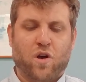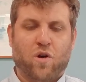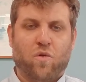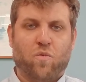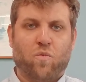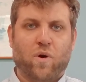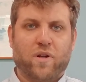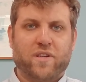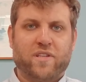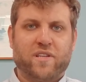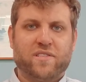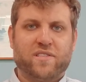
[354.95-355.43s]

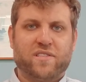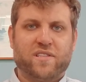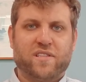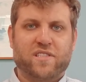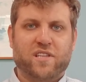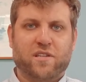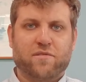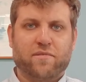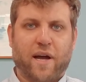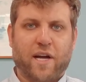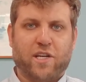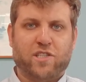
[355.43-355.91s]
What does this
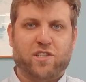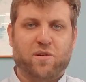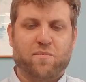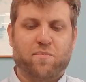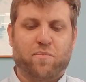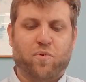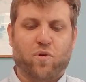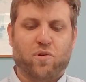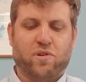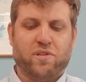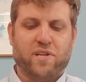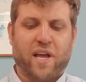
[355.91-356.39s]
election
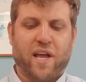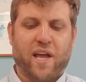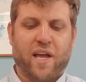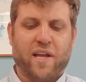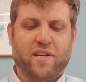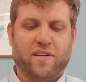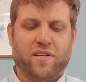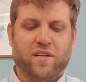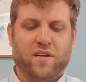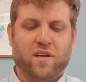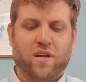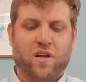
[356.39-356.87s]

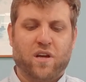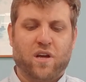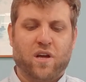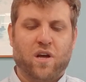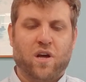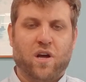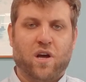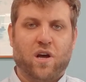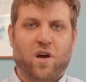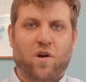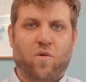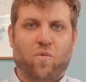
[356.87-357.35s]
portend?
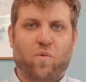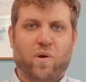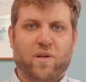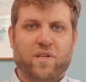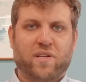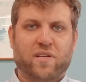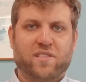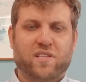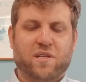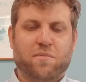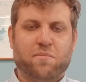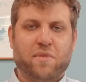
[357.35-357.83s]
What
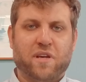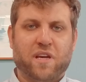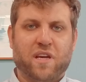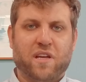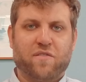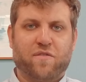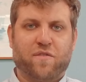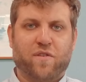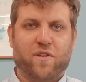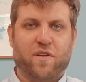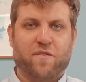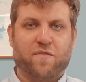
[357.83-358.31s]
does it
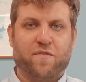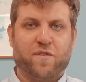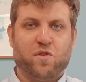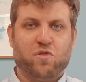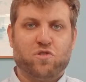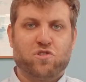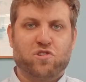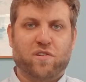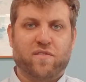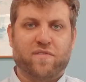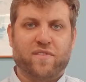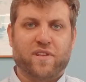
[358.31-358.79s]
mean for the
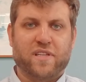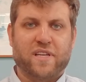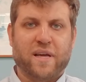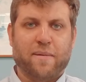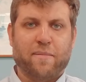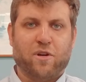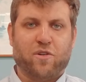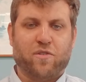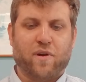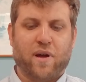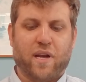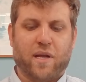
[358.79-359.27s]
future of the
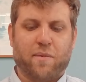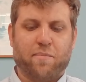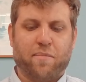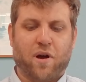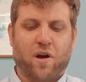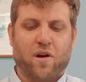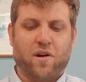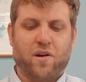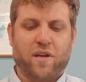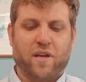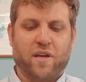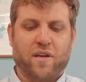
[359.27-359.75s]
Democratic
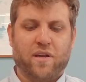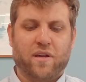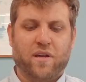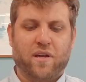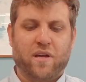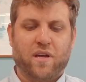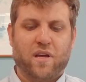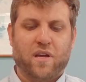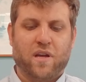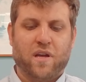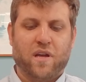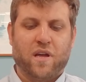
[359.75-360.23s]
Party?
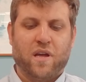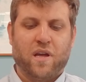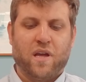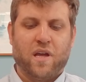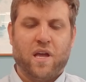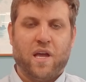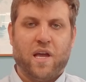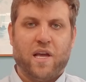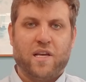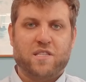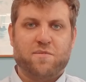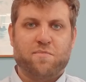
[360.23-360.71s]

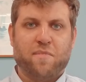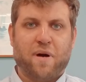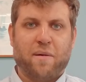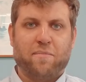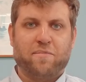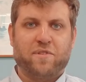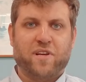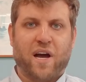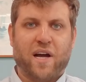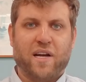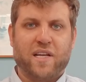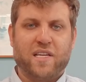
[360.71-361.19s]
Is
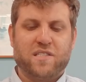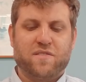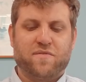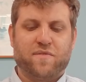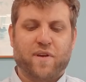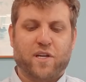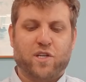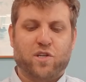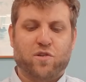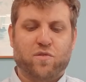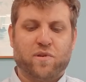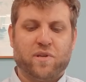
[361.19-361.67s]
Mamdani's
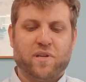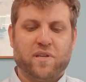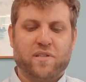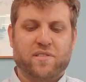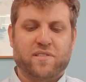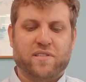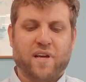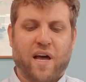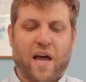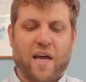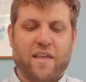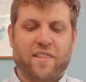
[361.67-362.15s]
victory a
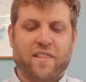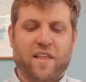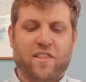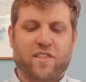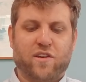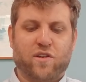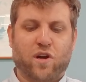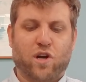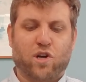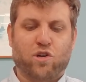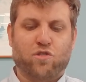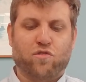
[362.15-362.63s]
sign that there are